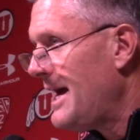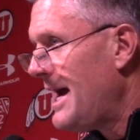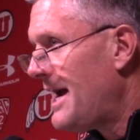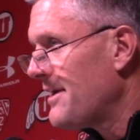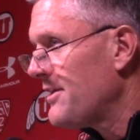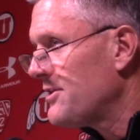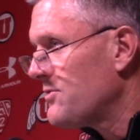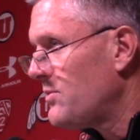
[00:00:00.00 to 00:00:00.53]

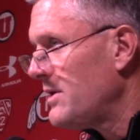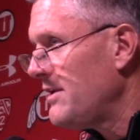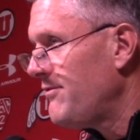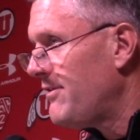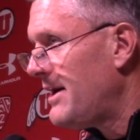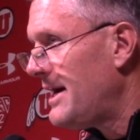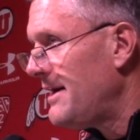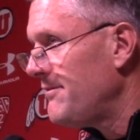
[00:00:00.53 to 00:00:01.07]
Out of the
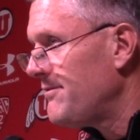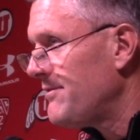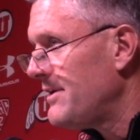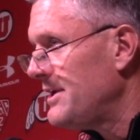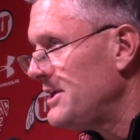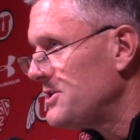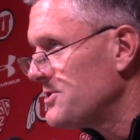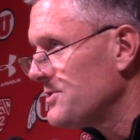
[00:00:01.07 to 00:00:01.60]
25
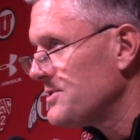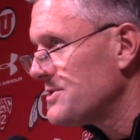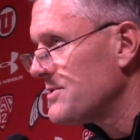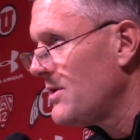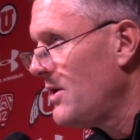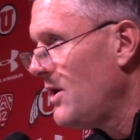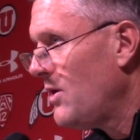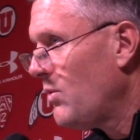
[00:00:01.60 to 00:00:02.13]

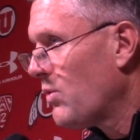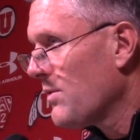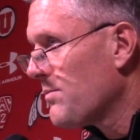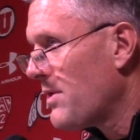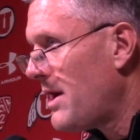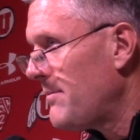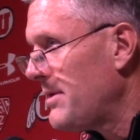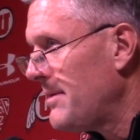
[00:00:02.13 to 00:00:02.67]
initials, we're
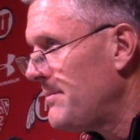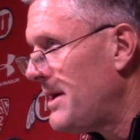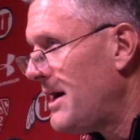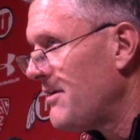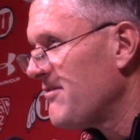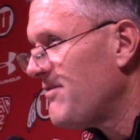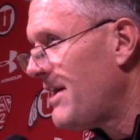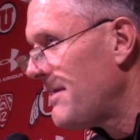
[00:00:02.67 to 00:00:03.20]
probably
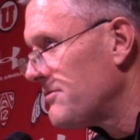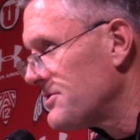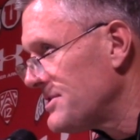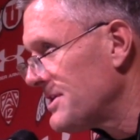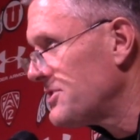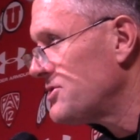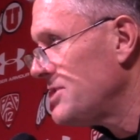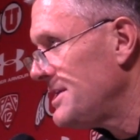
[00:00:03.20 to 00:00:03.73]
about 5 or
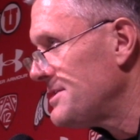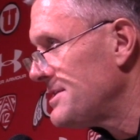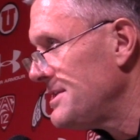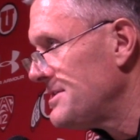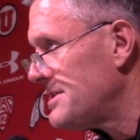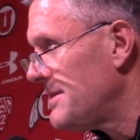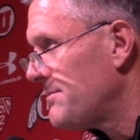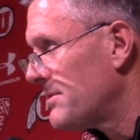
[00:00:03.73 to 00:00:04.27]
6
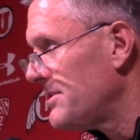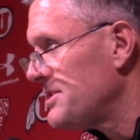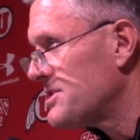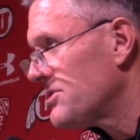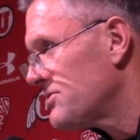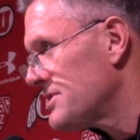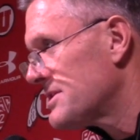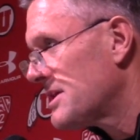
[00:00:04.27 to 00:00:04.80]
JCs typically,
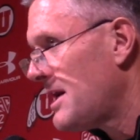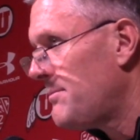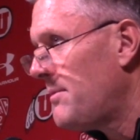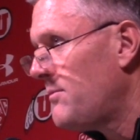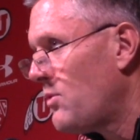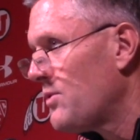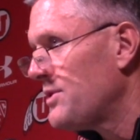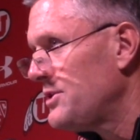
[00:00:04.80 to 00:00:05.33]
so just a
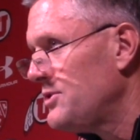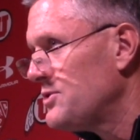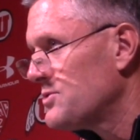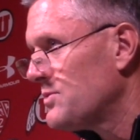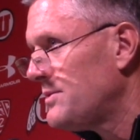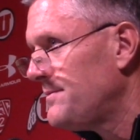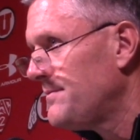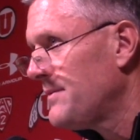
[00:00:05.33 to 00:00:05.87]
couple more than
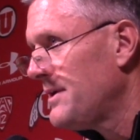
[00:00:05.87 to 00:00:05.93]
usual.